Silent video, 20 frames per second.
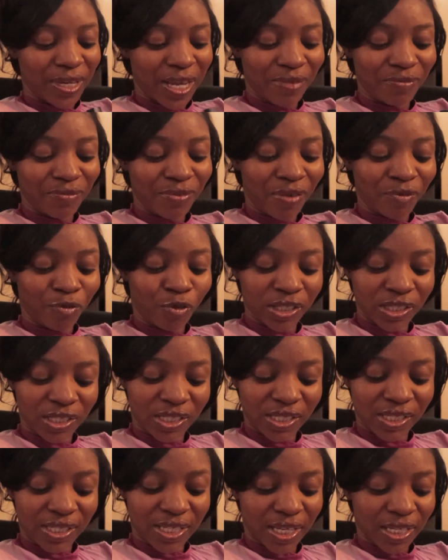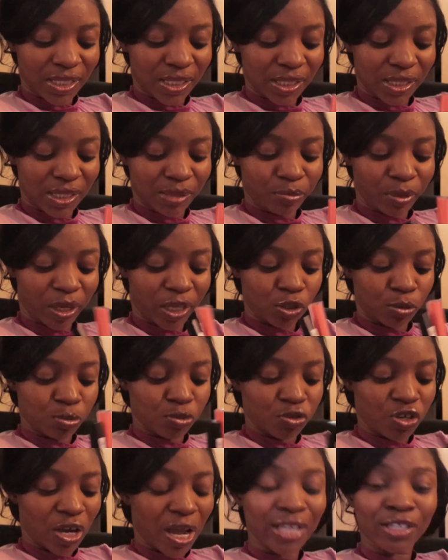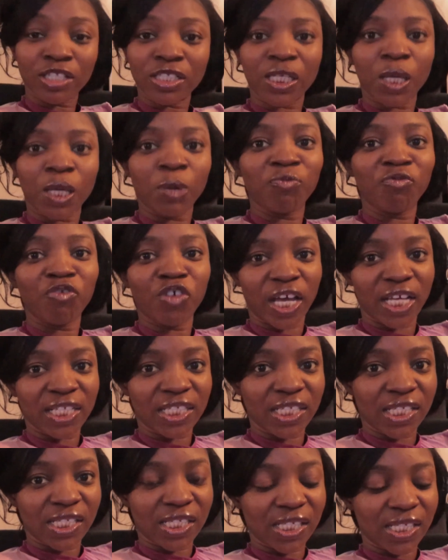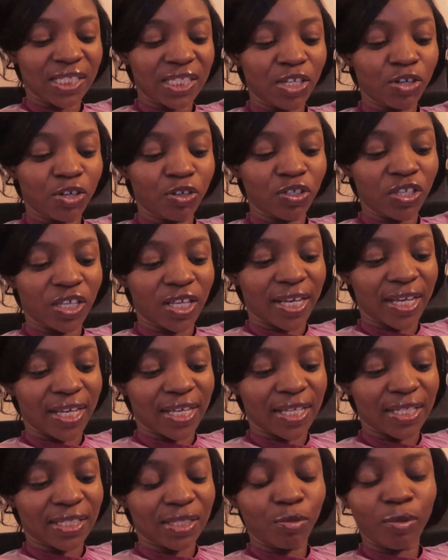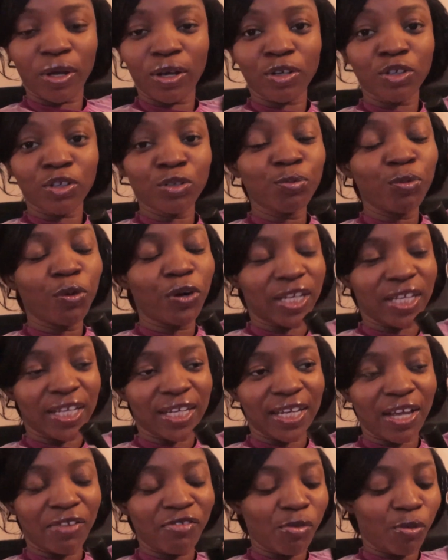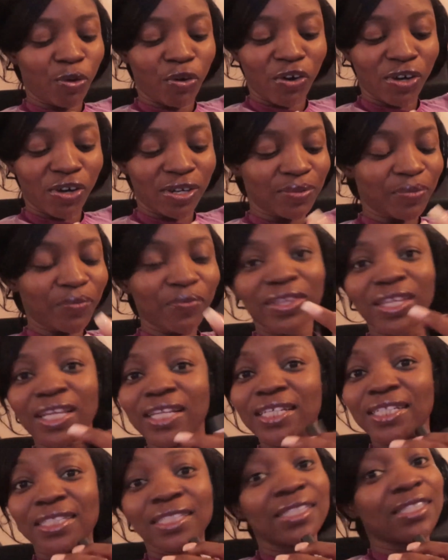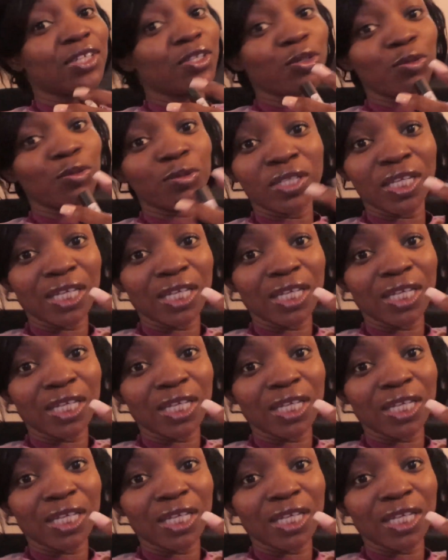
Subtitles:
but I've wanted to dash my subscribe. I just keep forgetting to tell you guys. Well, good morning, everyone. This is a new